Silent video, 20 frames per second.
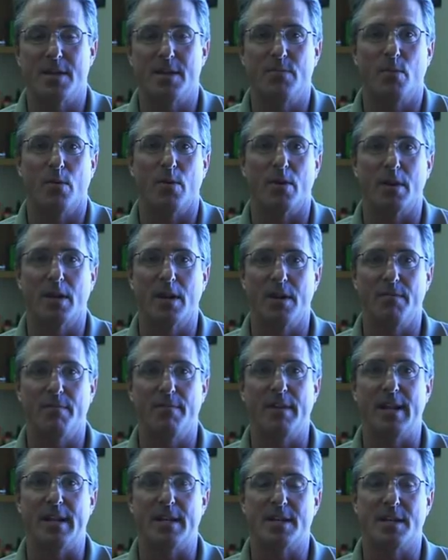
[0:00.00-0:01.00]
weren't
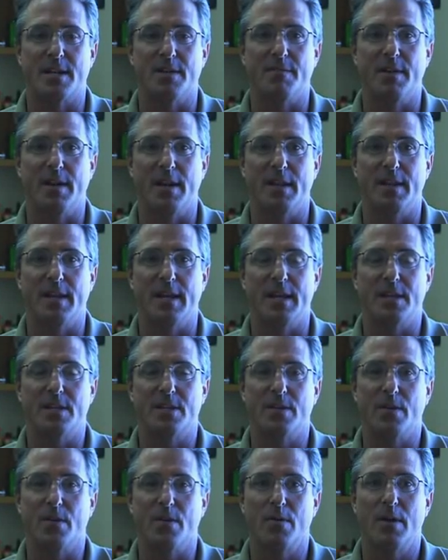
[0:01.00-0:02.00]
convinced of anything.
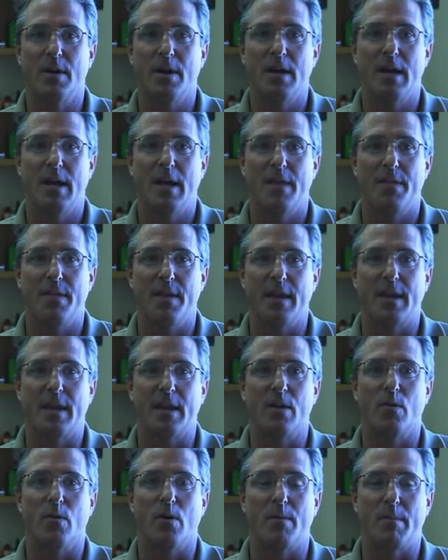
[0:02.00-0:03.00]
So they
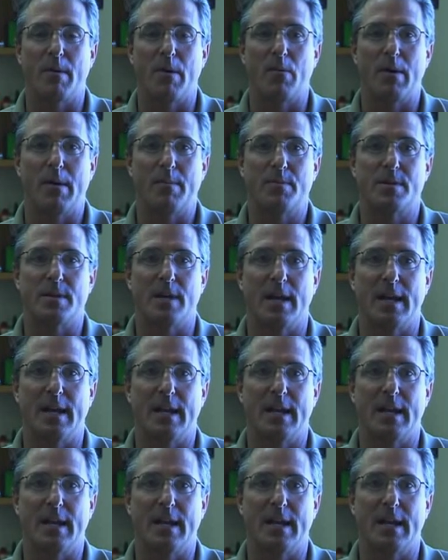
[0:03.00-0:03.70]
can go on my website